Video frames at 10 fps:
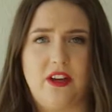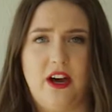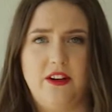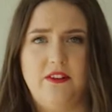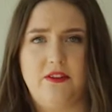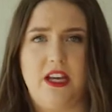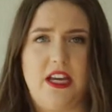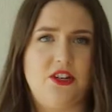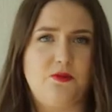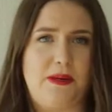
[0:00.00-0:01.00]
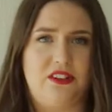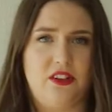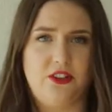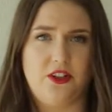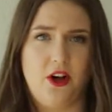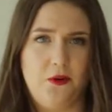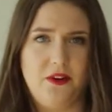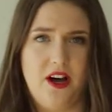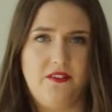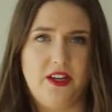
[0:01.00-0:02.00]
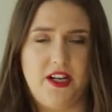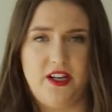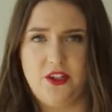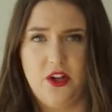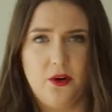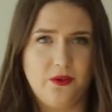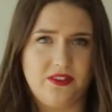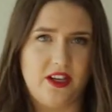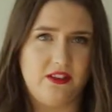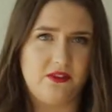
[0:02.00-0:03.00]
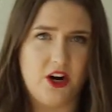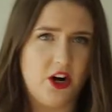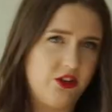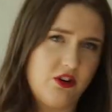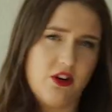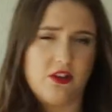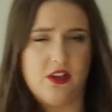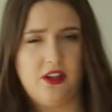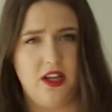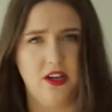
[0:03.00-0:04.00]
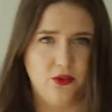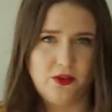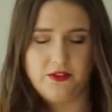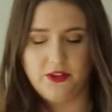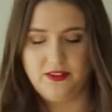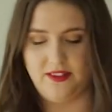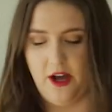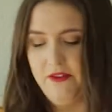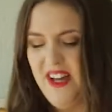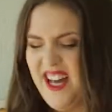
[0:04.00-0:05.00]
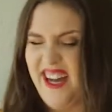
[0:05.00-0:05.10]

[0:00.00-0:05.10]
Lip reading: kind of gauge based on your own oven and the own size of your artichoke and all that sort of good stuff.